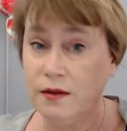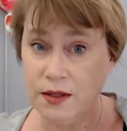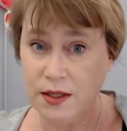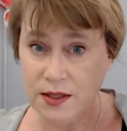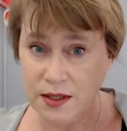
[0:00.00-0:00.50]

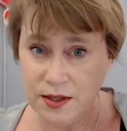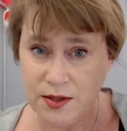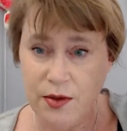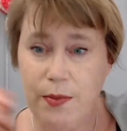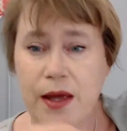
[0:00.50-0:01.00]
This is
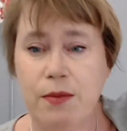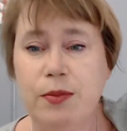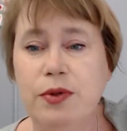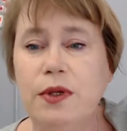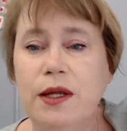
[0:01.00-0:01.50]
the
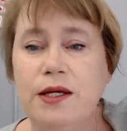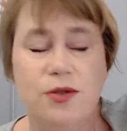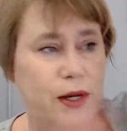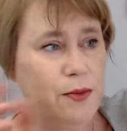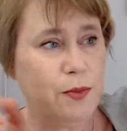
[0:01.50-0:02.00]
bamboo
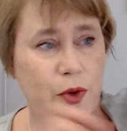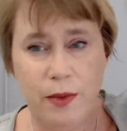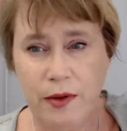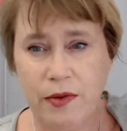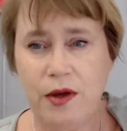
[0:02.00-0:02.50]
laceweight, more
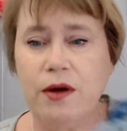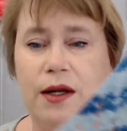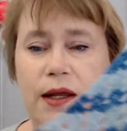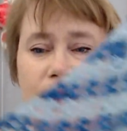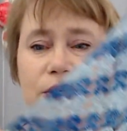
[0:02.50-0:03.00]
about the yarn
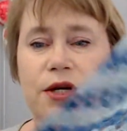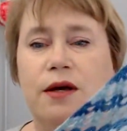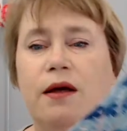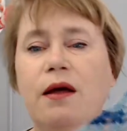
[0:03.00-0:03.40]
later.